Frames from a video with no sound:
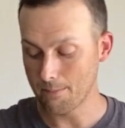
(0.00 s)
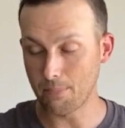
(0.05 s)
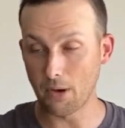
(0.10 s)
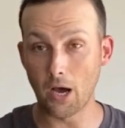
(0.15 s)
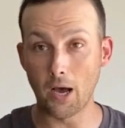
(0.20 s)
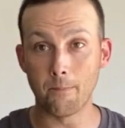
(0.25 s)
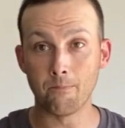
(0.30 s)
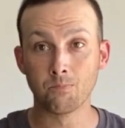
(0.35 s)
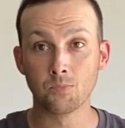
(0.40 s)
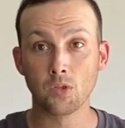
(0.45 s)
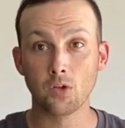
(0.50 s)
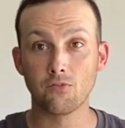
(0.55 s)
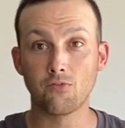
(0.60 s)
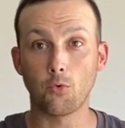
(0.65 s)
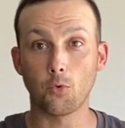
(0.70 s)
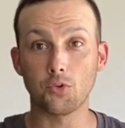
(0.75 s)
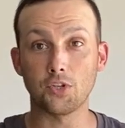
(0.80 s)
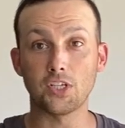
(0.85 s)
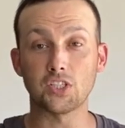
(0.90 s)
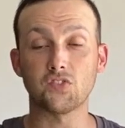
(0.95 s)
But
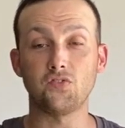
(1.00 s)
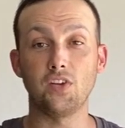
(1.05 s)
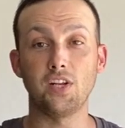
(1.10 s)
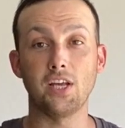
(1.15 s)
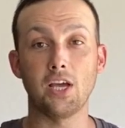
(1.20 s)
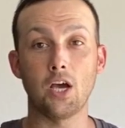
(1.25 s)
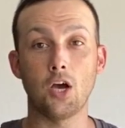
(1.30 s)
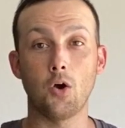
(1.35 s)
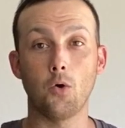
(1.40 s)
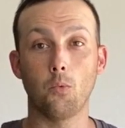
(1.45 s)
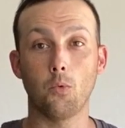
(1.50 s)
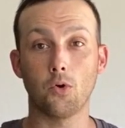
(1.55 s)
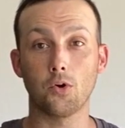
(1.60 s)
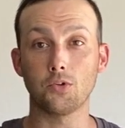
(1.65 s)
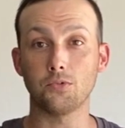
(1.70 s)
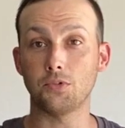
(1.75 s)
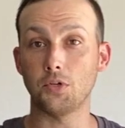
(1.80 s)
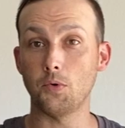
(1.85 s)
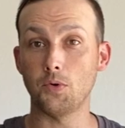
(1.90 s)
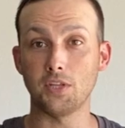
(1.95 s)
for this video,
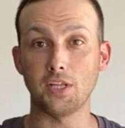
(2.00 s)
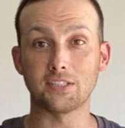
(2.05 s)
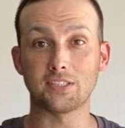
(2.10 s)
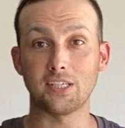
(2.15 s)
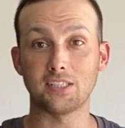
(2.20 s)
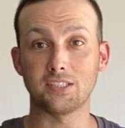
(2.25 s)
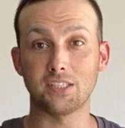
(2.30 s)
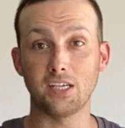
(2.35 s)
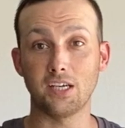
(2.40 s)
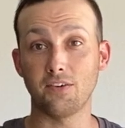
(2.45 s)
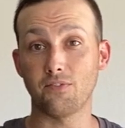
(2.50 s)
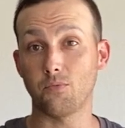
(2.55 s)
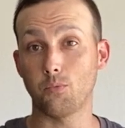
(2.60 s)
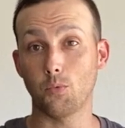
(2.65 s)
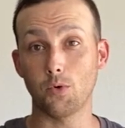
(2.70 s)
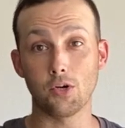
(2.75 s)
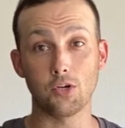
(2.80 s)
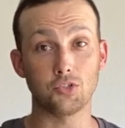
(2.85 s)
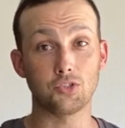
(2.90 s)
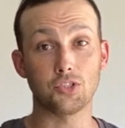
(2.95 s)
we're doing this as if
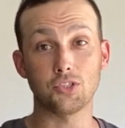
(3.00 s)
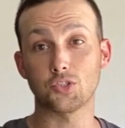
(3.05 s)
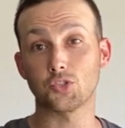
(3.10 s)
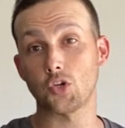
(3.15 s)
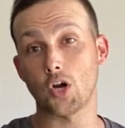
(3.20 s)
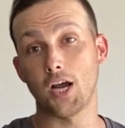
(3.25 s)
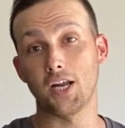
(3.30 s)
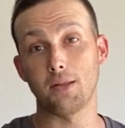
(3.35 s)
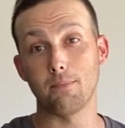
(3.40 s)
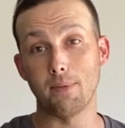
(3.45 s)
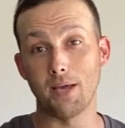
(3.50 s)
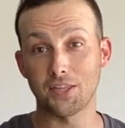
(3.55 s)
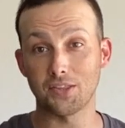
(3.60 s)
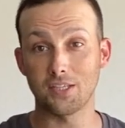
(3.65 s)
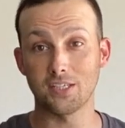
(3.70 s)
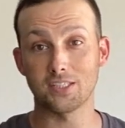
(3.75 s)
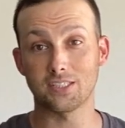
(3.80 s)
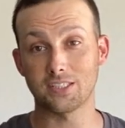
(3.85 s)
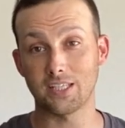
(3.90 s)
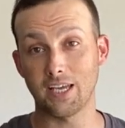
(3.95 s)
we're just trying to
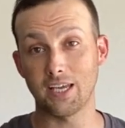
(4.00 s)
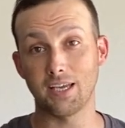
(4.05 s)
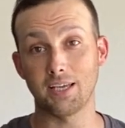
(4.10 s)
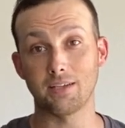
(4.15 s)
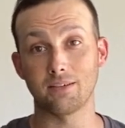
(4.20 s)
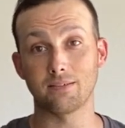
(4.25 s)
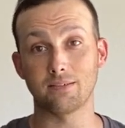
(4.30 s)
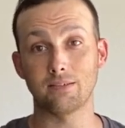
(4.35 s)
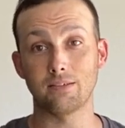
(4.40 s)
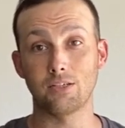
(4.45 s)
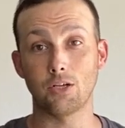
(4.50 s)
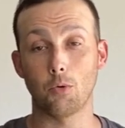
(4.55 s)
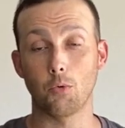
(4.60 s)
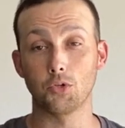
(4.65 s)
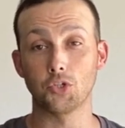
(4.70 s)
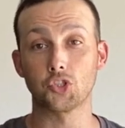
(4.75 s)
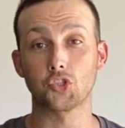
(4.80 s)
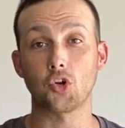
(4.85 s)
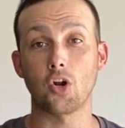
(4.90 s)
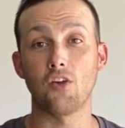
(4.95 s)
make this thing, you know,
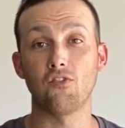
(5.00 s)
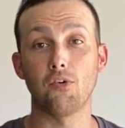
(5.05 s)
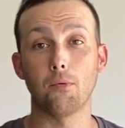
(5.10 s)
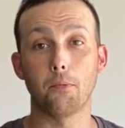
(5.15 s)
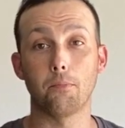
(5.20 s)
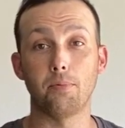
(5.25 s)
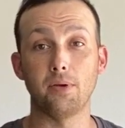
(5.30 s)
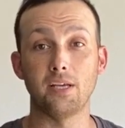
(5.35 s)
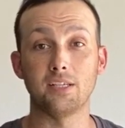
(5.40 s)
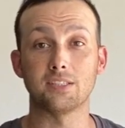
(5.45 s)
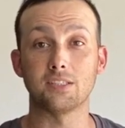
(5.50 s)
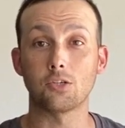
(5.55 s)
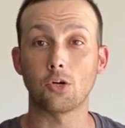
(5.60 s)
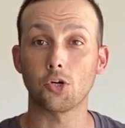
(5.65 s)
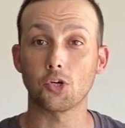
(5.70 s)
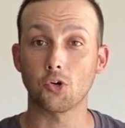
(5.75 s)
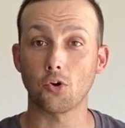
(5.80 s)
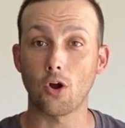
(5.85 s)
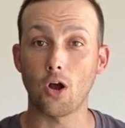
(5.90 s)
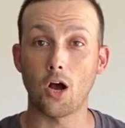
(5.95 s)
we're just trying to flip a piece in
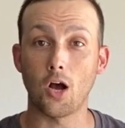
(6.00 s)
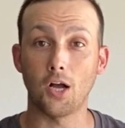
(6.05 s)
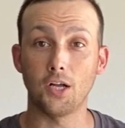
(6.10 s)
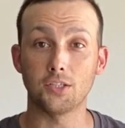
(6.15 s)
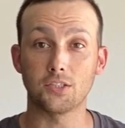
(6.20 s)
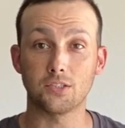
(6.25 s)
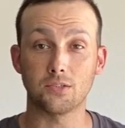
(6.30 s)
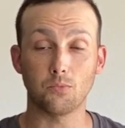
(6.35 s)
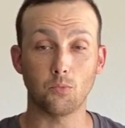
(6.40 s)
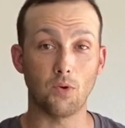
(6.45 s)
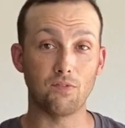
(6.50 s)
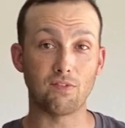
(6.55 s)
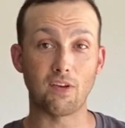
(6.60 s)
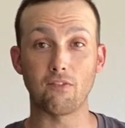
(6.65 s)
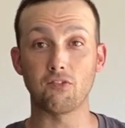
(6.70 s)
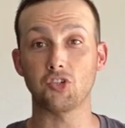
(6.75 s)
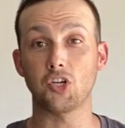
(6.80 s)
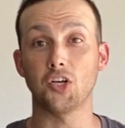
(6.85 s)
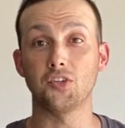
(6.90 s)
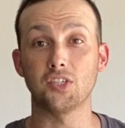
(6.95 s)
our garage. We've
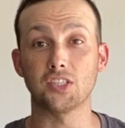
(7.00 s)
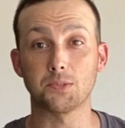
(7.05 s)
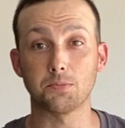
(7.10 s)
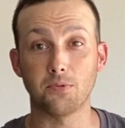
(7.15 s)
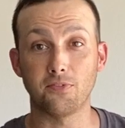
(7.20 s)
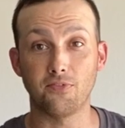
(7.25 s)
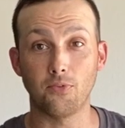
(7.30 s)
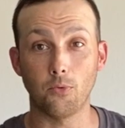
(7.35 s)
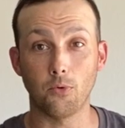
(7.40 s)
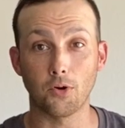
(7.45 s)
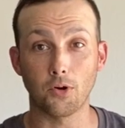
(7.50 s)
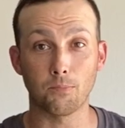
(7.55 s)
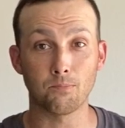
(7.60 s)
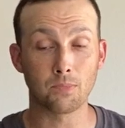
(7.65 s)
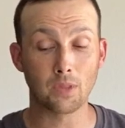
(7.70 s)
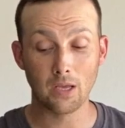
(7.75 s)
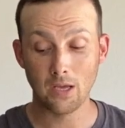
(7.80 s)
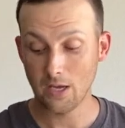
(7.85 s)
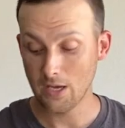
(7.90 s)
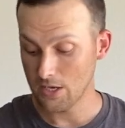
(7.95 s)
never done this
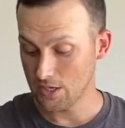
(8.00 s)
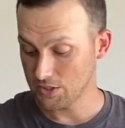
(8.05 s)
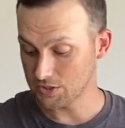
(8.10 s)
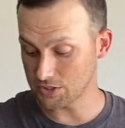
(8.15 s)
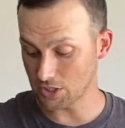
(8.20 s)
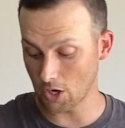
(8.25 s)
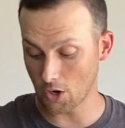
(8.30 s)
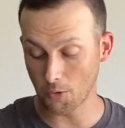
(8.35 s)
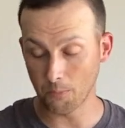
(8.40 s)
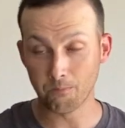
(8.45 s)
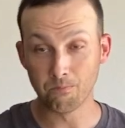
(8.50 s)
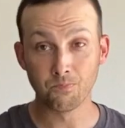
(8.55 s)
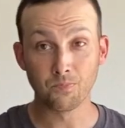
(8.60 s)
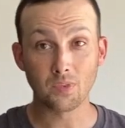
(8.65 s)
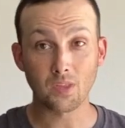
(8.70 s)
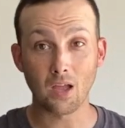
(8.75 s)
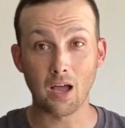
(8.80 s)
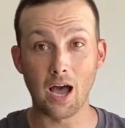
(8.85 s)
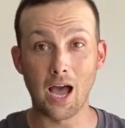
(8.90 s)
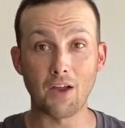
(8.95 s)
before. So
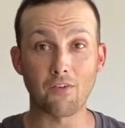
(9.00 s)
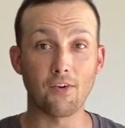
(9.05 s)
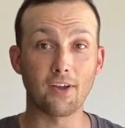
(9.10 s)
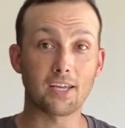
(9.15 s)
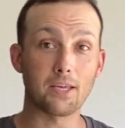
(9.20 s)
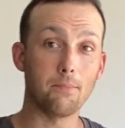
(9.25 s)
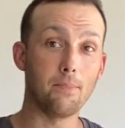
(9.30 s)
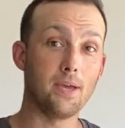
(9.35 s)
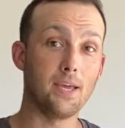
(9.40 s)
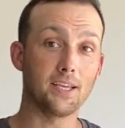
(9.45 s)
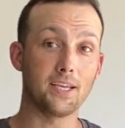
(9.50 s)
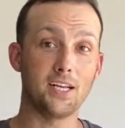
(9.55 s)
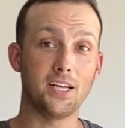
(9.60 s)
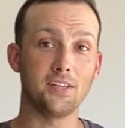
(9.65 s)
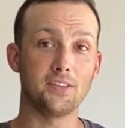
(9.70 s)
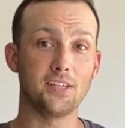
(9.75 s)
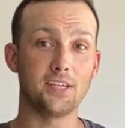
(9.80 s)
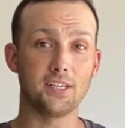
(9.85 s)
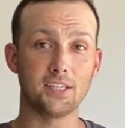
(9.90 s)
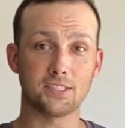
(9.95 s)
I recommend
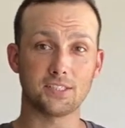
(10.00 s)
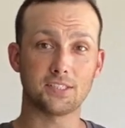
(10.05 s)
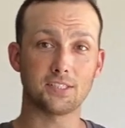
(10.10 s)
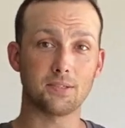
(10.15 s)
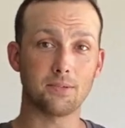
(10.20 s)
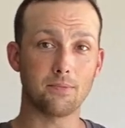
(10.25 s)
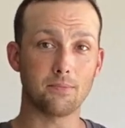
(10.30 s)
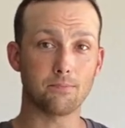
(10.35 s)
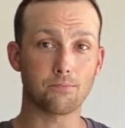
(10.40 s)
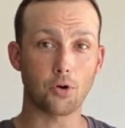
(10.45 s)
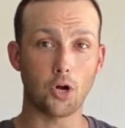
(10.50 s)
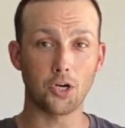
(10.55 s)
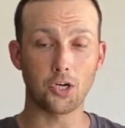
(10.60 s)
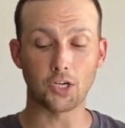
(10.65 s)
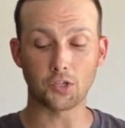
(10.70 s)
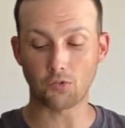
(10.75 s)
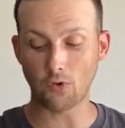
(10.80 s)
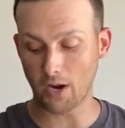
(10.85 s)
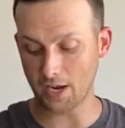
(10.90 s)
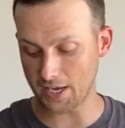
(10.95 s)
getting this
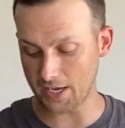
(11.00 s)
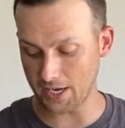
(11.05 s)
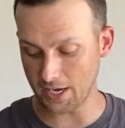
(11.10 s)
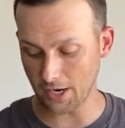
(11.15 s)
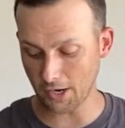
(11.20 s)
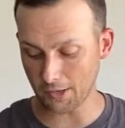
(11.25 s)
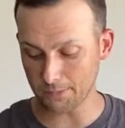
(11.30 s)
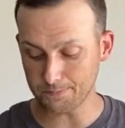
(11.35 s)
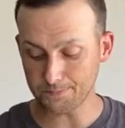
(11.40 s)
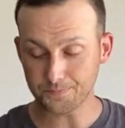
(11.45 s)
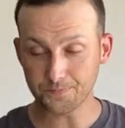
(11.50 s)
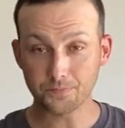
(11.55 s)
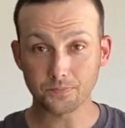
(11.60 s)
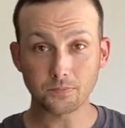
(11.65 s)
product right here.